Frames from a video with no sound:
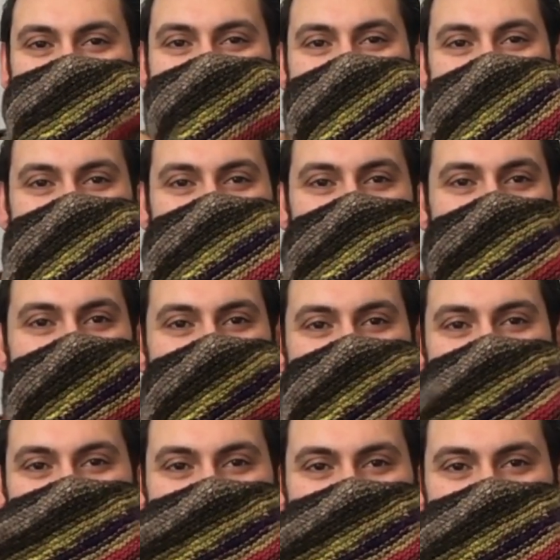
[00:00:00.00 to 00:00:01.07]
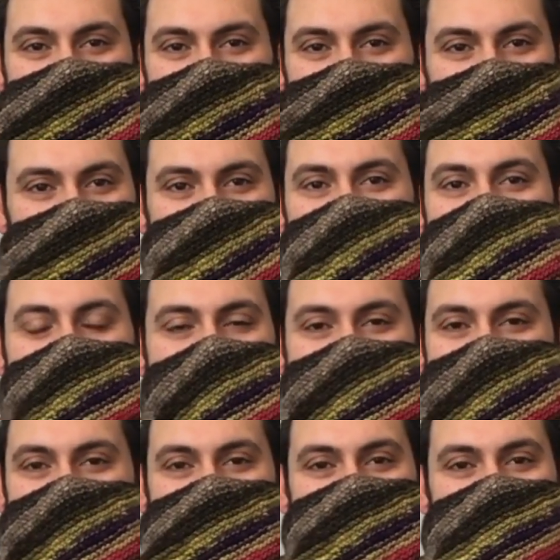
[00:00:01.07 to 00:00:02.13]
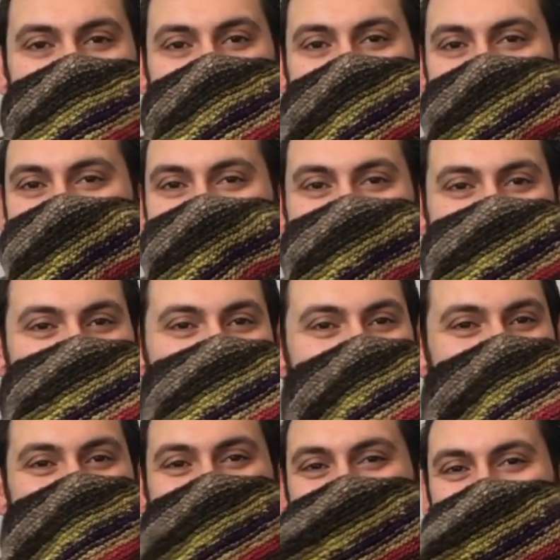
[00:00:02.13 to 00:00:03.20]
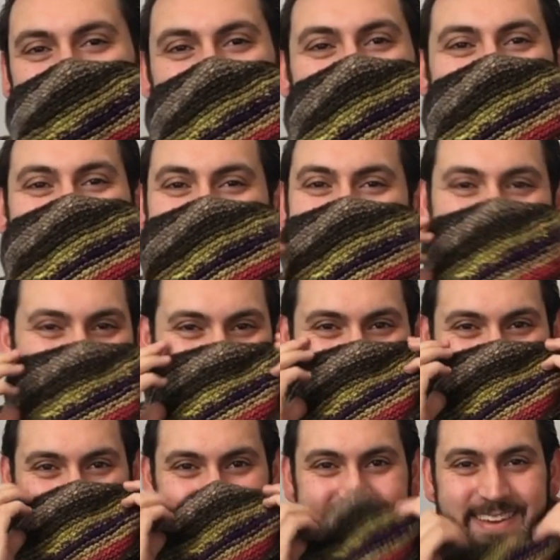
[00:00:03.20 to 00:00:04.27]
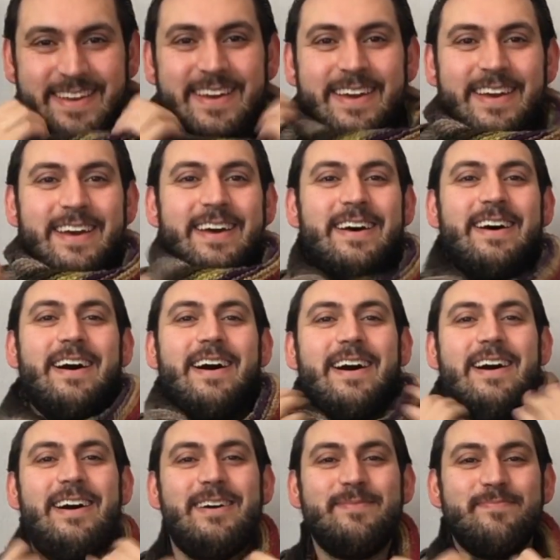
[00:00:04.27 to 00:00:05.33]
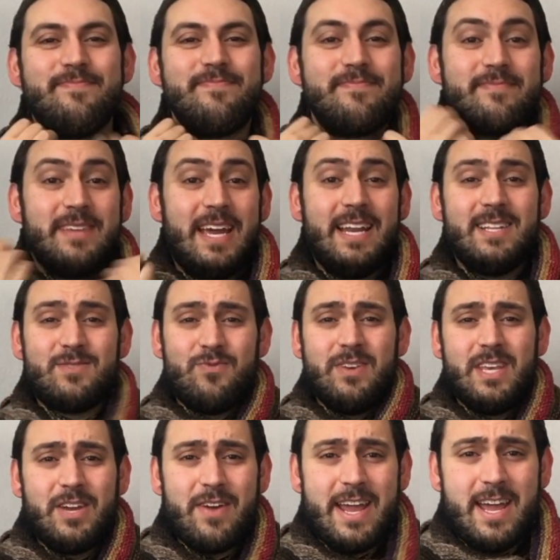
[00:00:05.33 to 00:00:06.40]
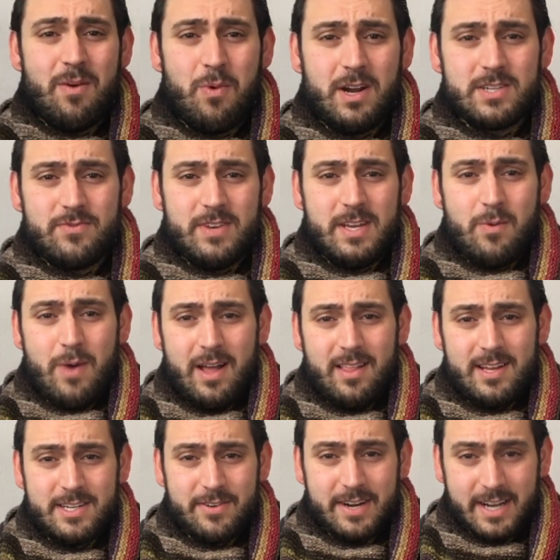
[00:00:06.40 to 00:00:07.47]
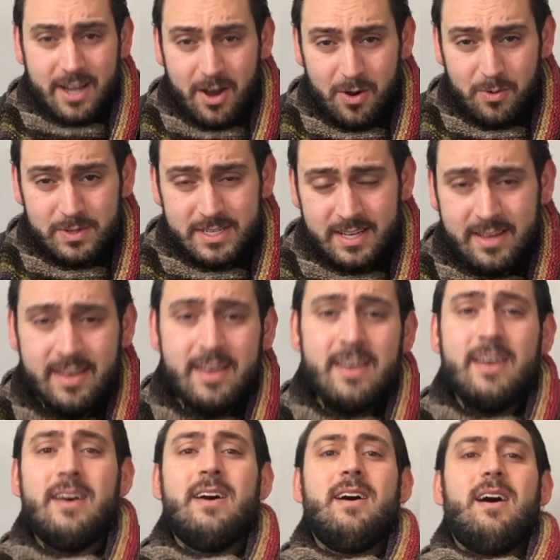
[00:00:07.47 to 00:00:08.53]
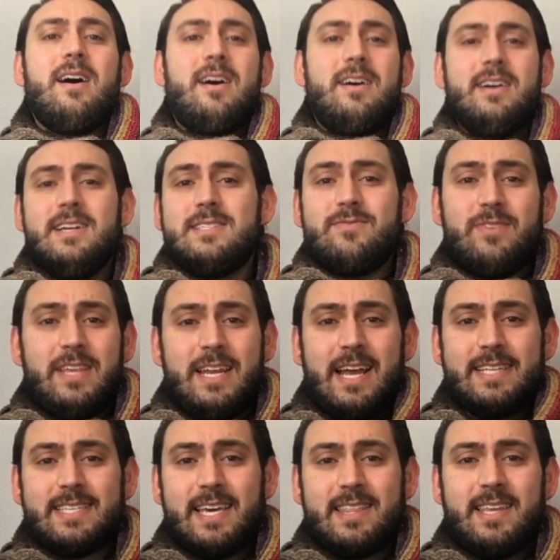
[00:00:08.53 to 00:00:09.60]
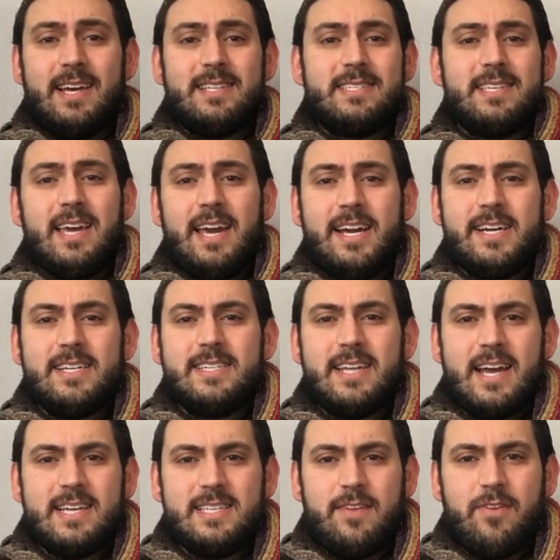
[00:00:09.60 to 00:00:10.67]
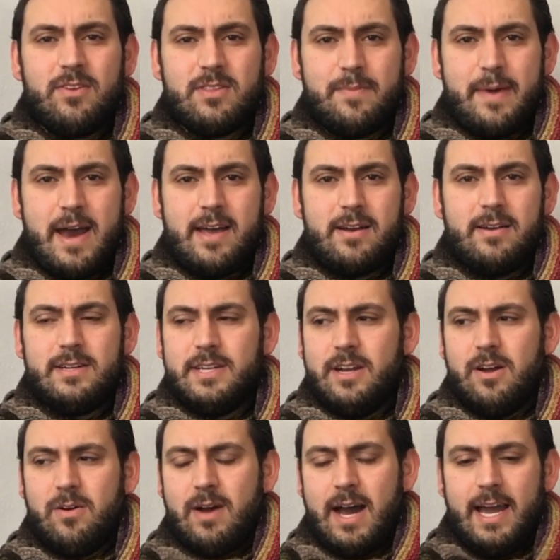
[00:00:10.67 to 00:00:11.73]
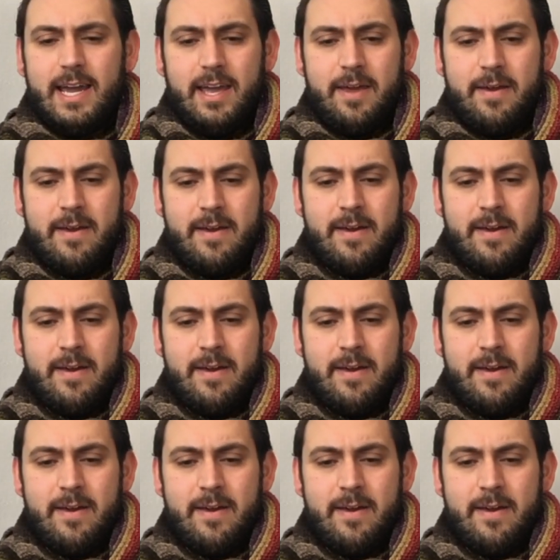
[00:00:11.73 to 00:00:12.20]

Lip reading: that, like, you know, you're protected. You protected. And it's really great. It works really well under a coat. It's really nice like this. And as I wrote the pattern, you know, I've